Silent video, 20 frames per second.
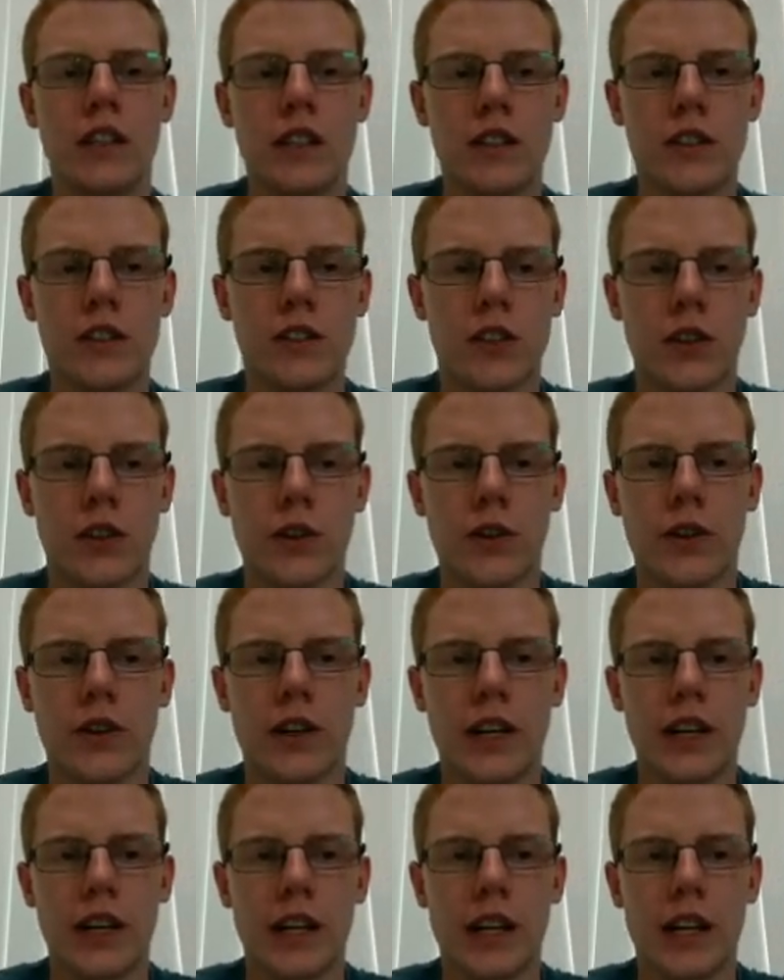So
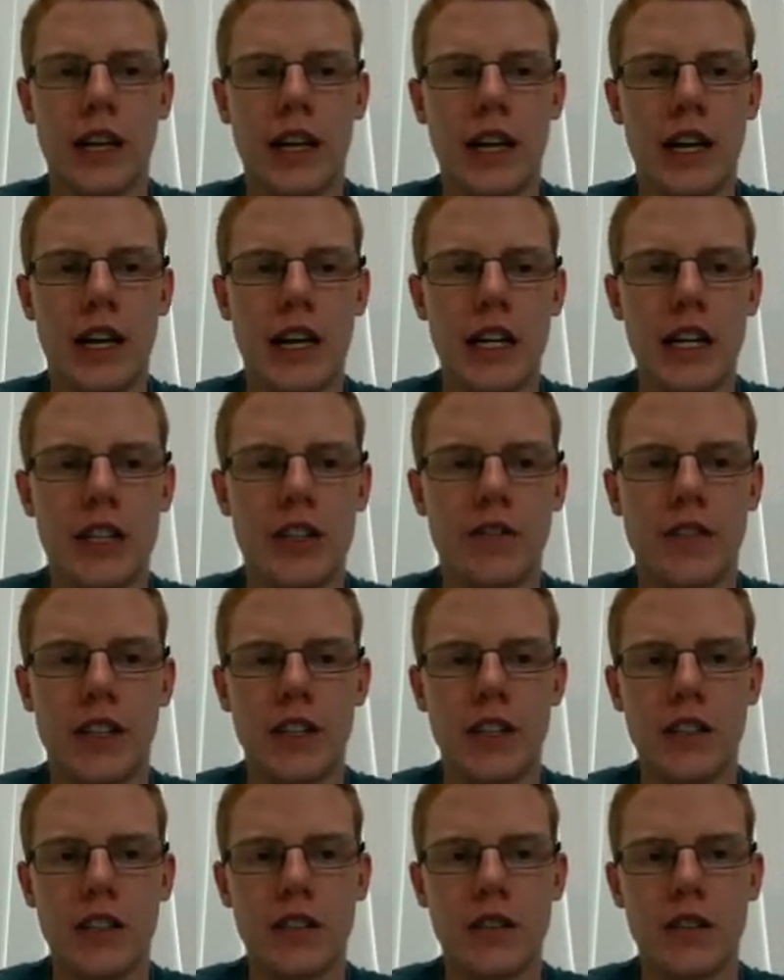each of
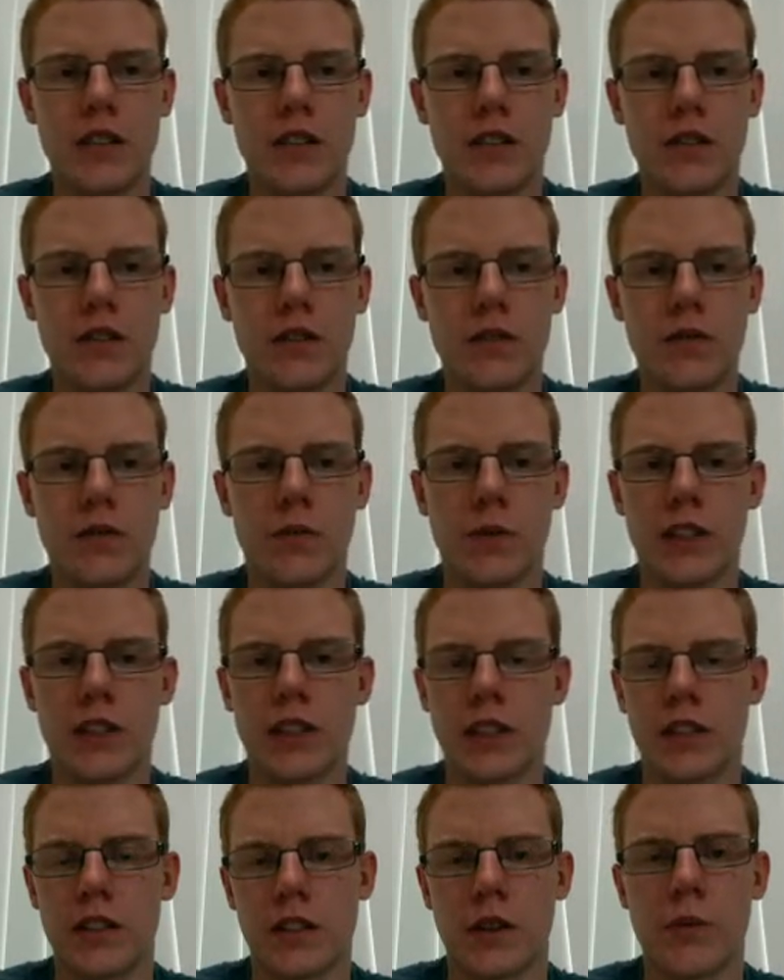these we
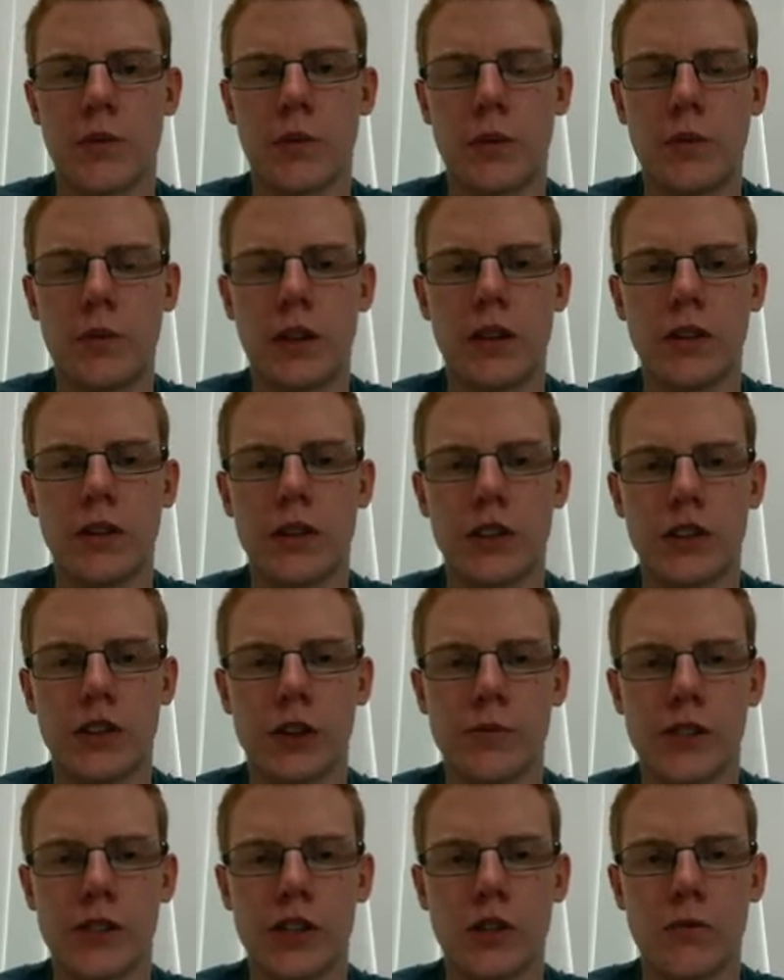see, so when we look at
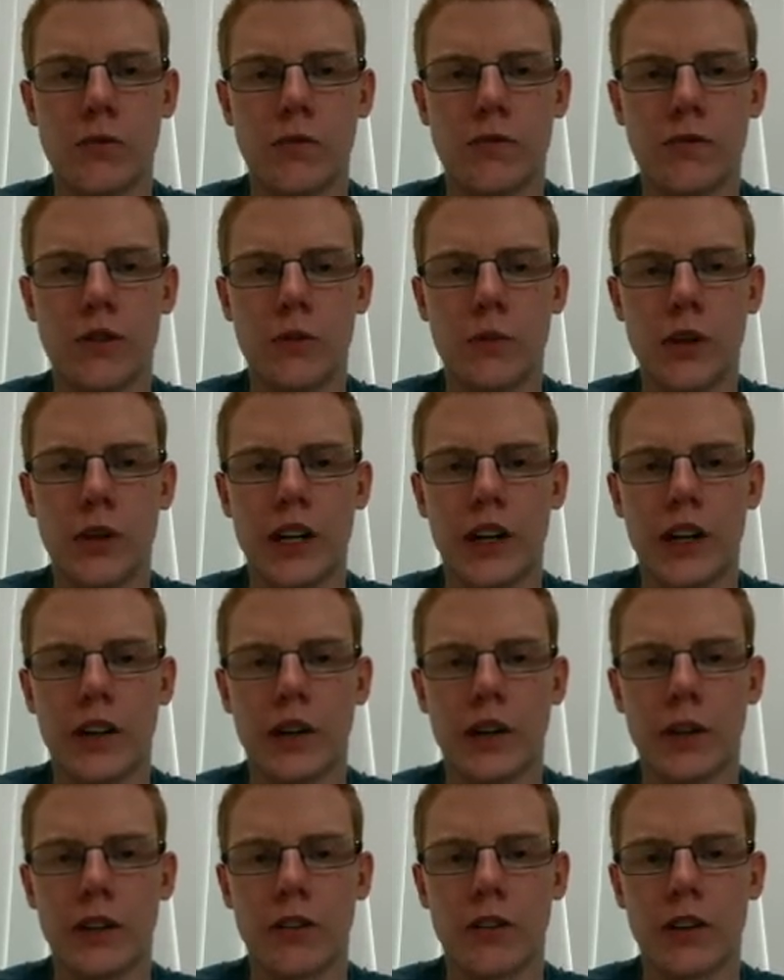Chomsky Normal Form, we know that
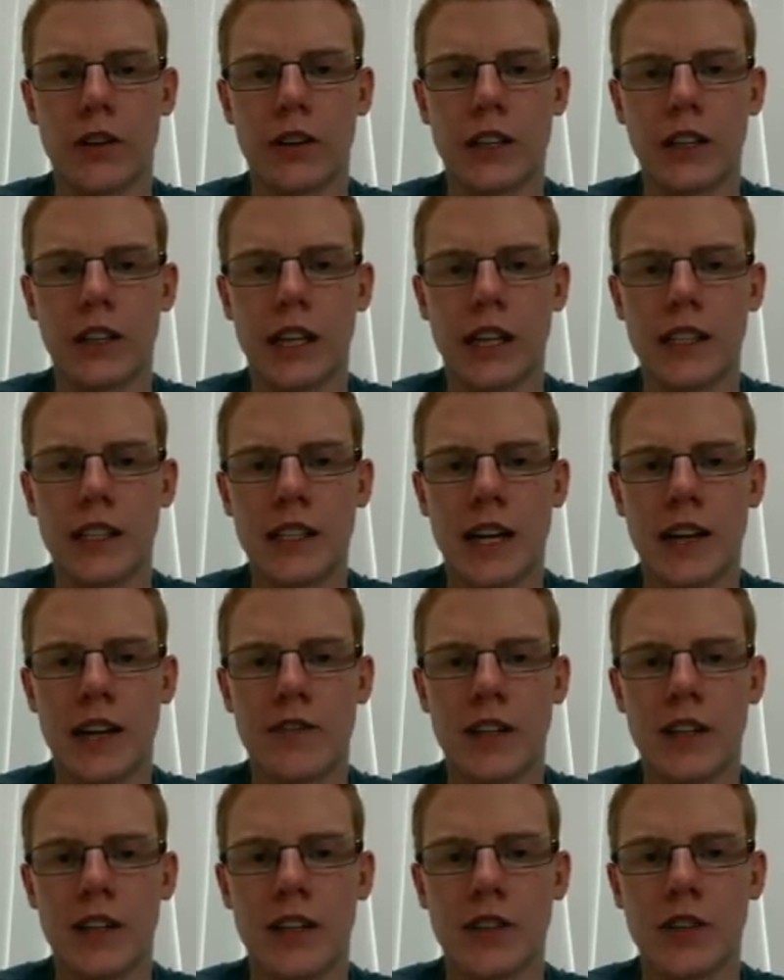we are only allowed to have
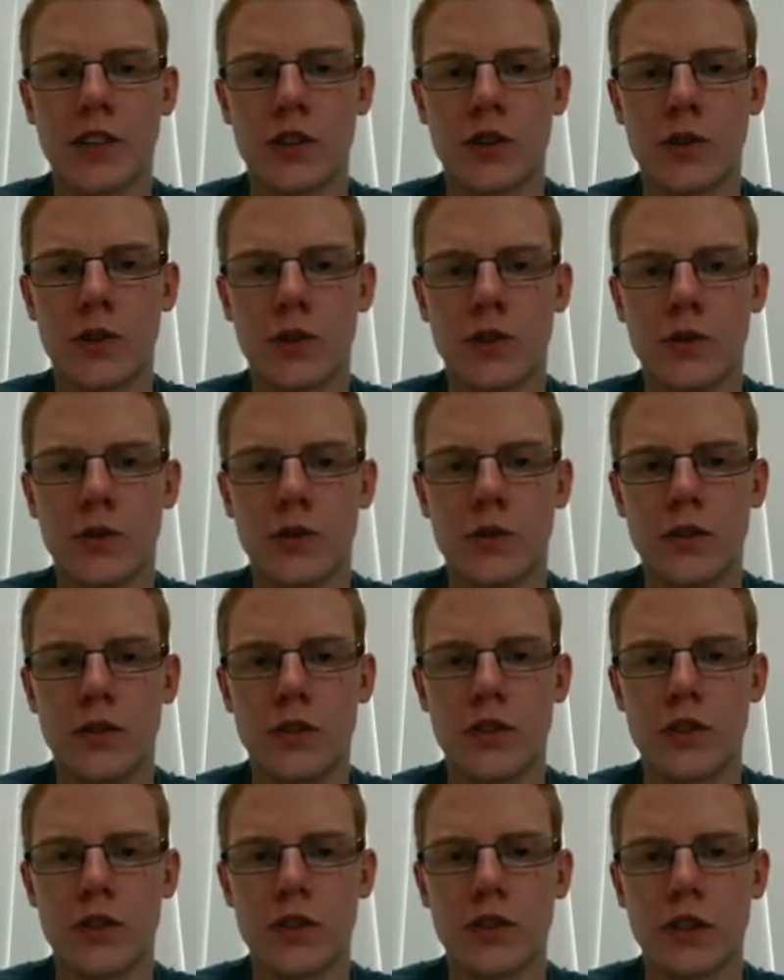either 2
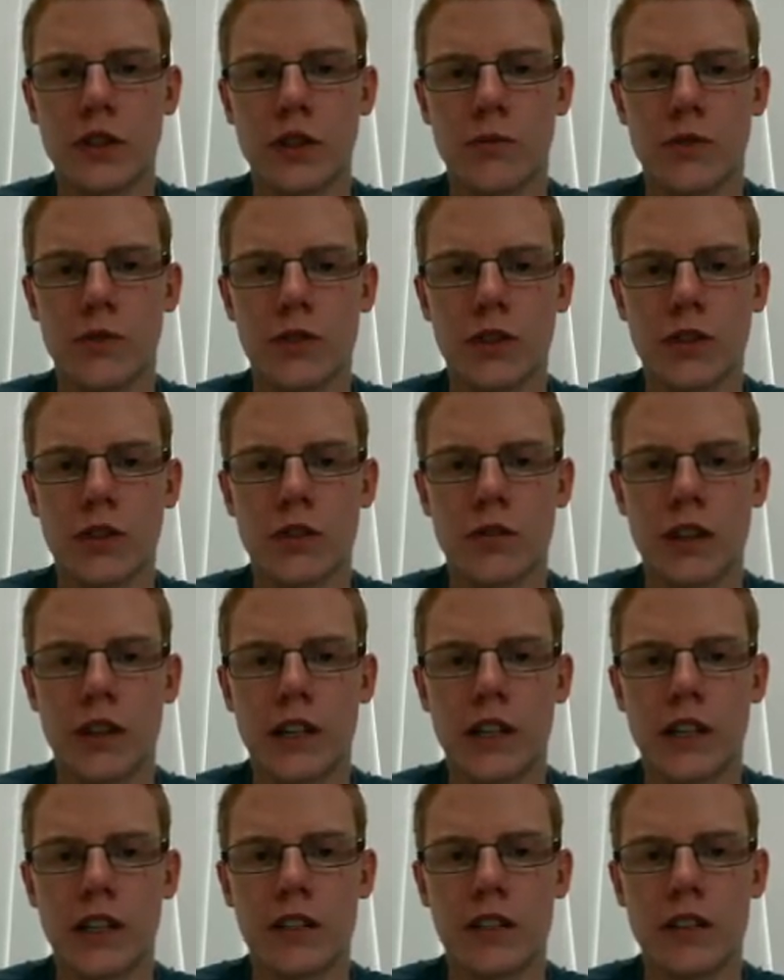non-terminals on the right
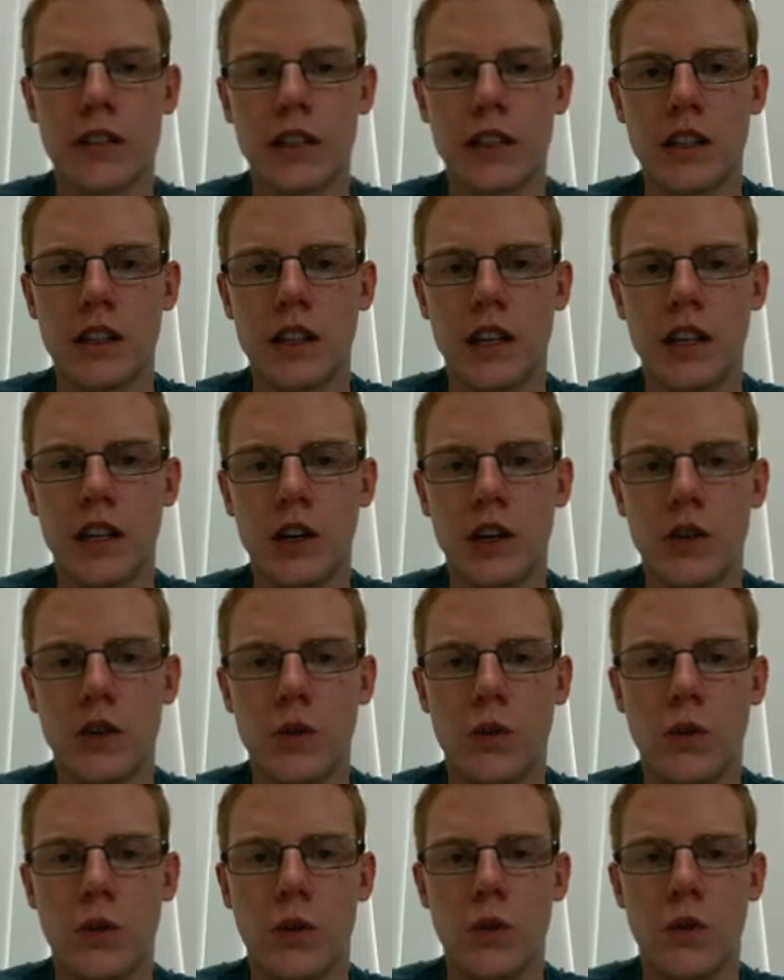hand side
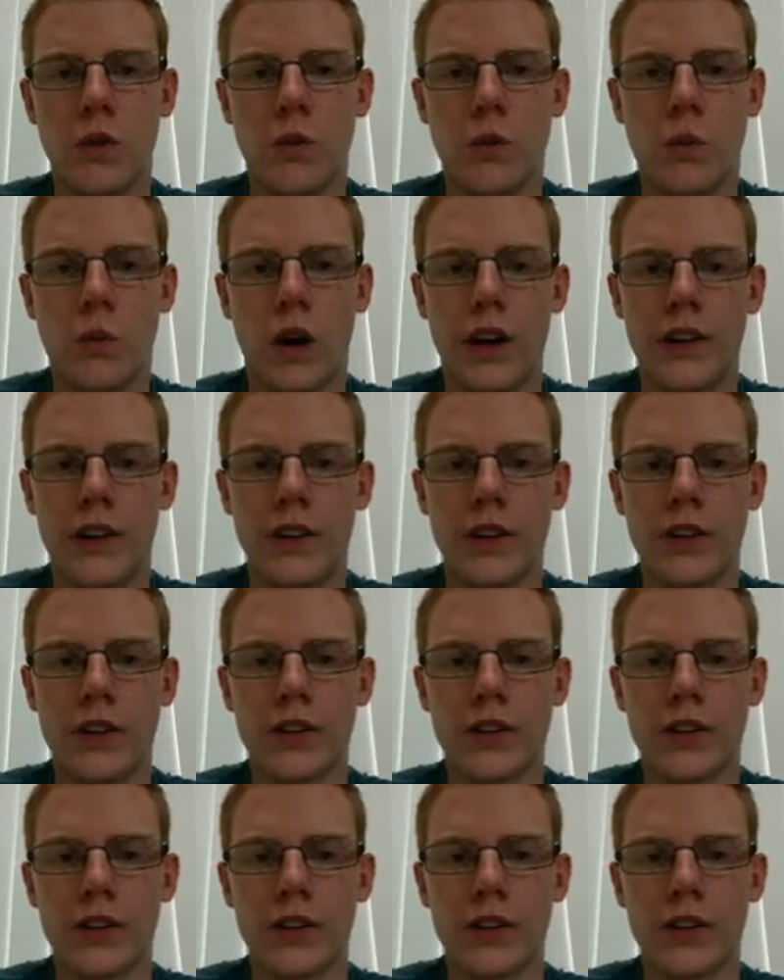or one